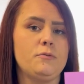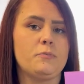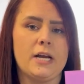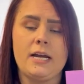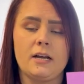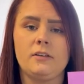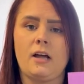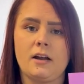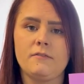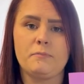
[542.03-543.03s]
break a
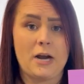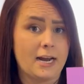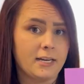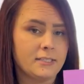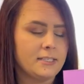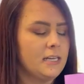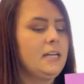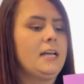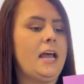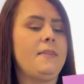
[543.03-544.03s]
lot of brackets,
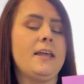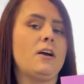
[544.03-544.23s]
and they